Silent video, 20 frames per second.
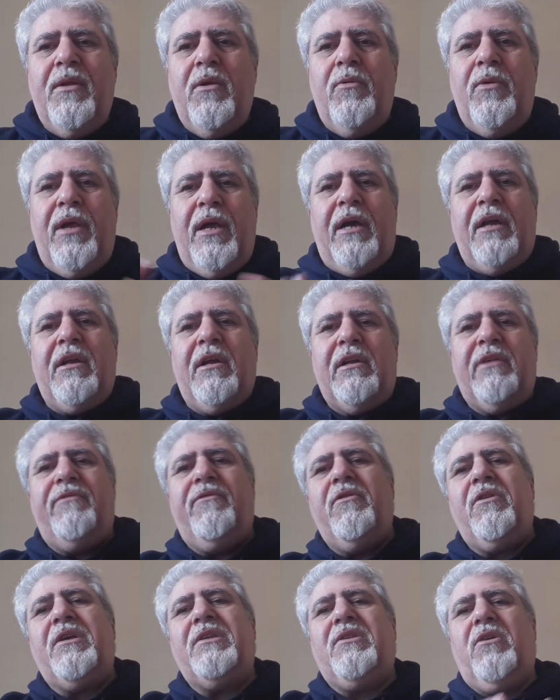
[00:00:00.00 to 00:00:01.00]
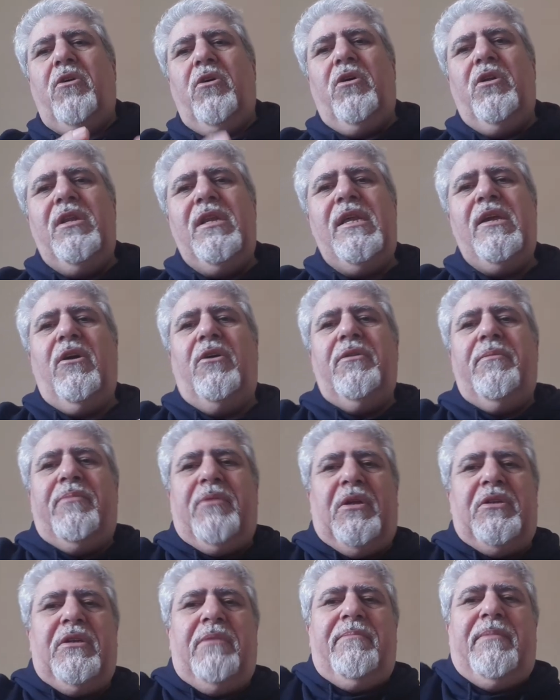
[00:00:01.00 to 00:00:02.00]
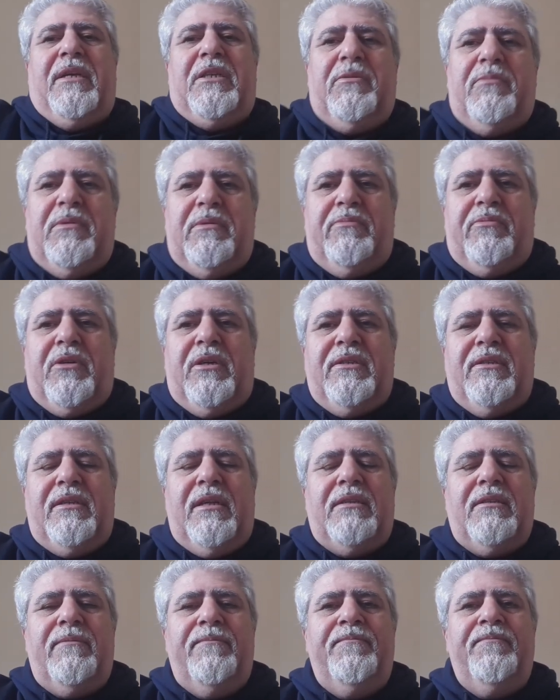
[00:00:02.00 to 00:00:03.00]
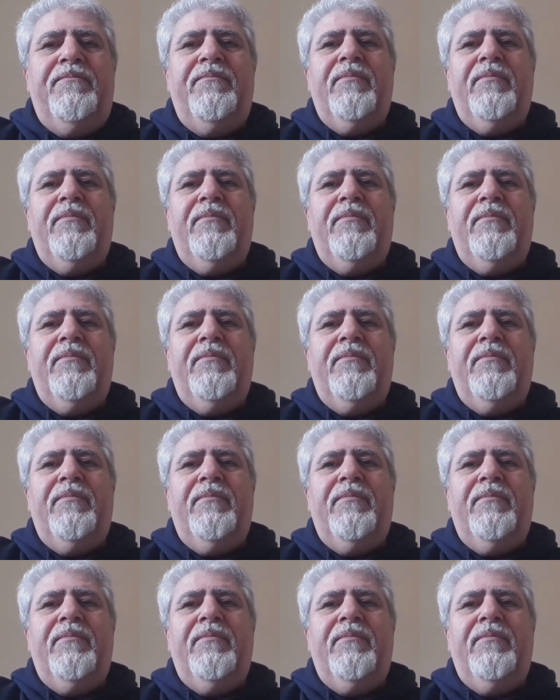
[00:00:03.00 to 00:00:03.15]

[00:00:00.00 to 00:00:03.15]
we are going to focus only on the project management process.